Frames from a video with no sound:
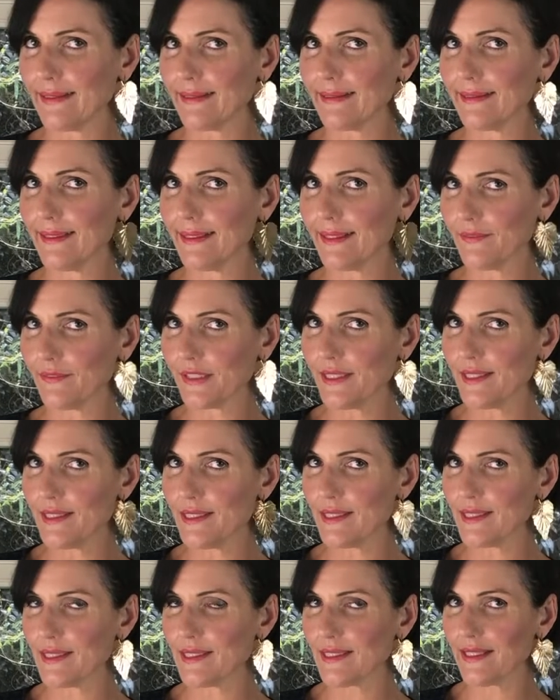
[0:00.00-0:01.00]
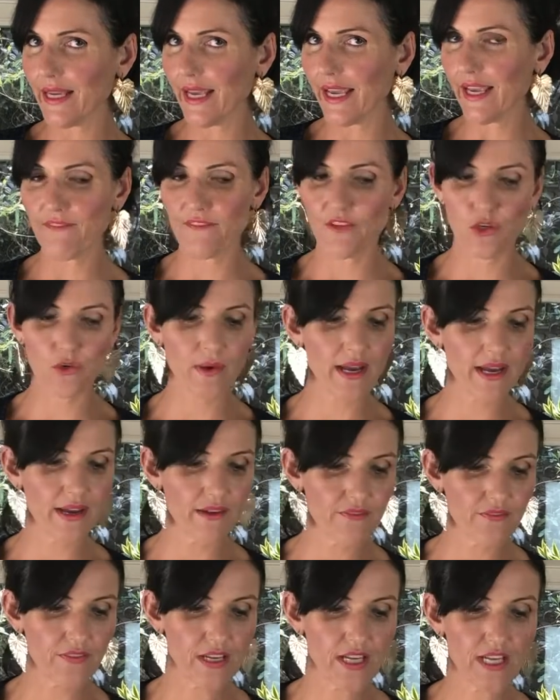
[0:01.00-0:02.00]
lovers, if you have
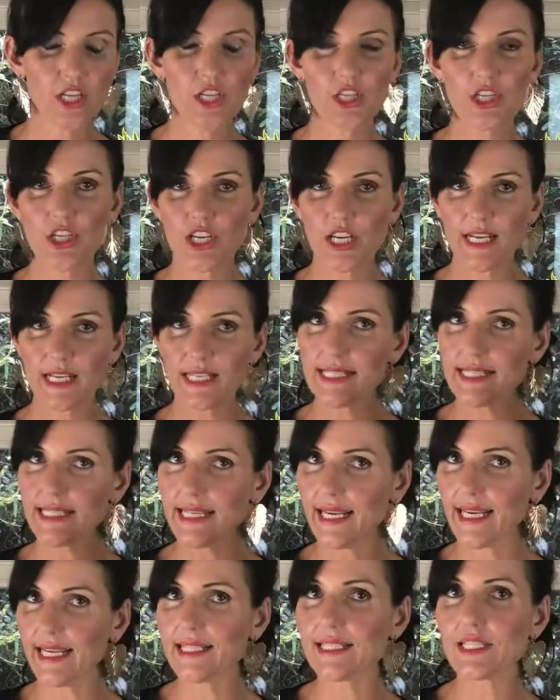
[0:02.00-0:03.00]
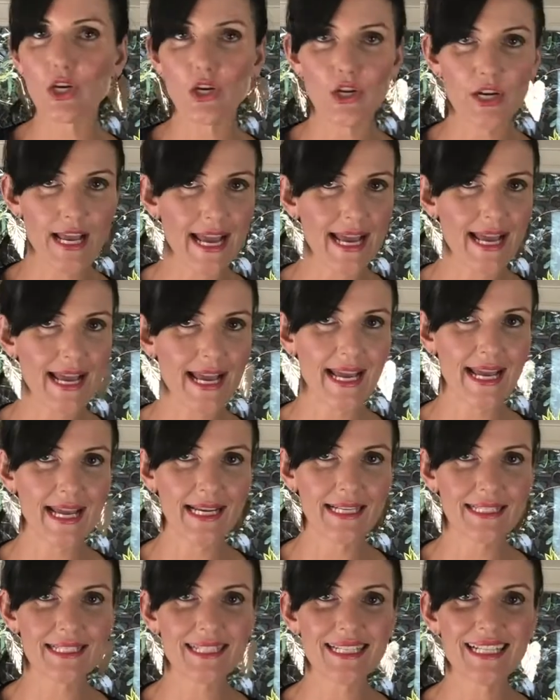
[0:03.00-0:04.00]
chia seeds on
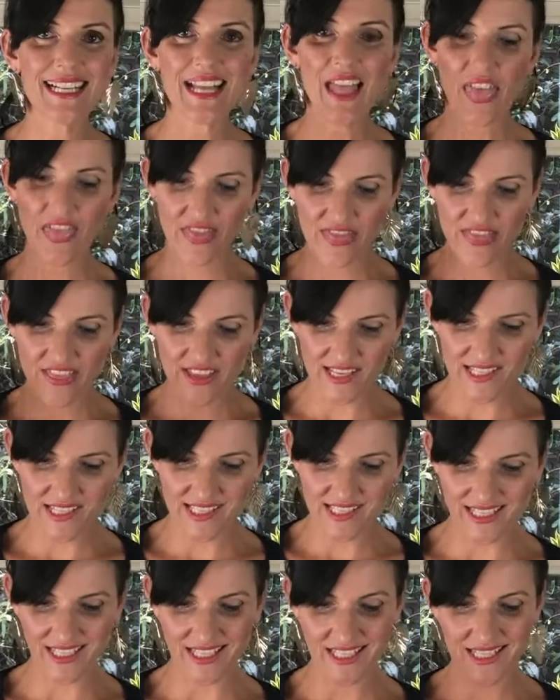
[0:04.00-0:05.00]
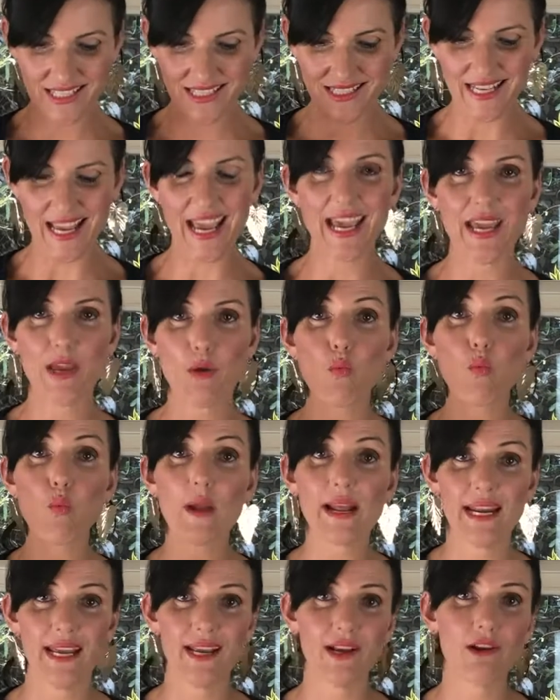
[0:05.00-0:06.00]
hand, this is a
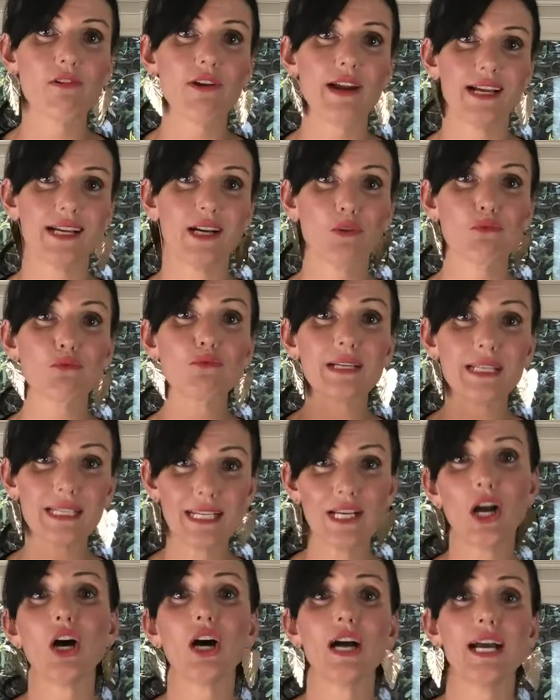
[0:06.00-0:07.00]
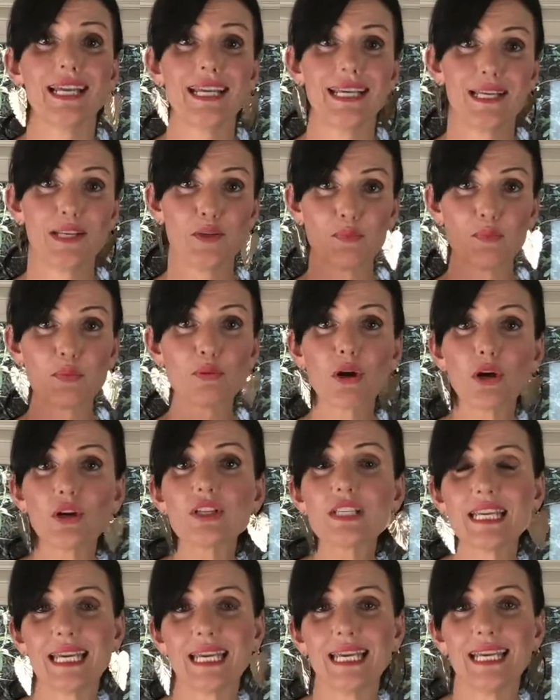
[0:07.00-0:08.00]
winning cracker. Really high in
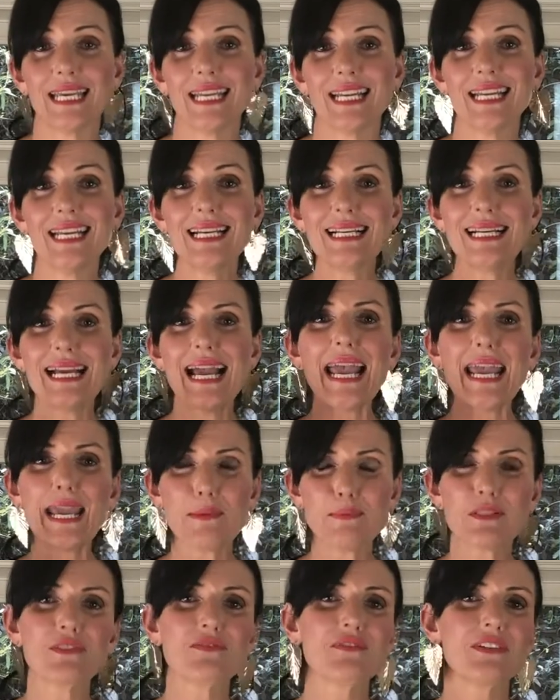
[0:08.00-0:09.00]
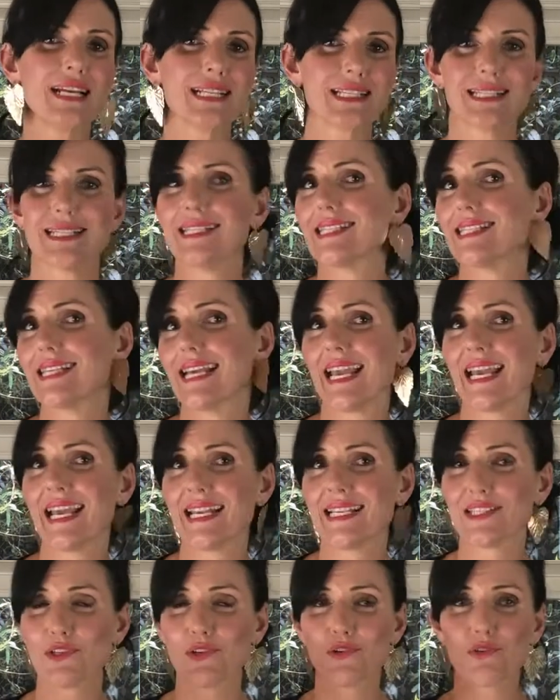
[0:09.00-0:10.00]
protein, heaps of nuts and
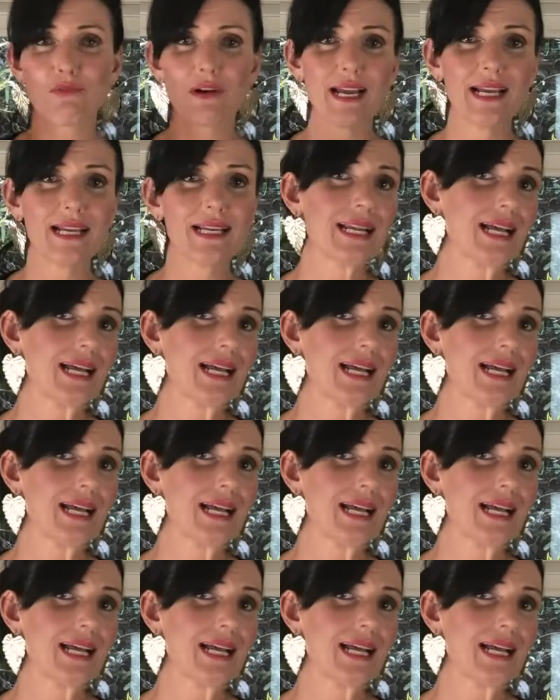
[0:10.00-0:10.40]
seeds, great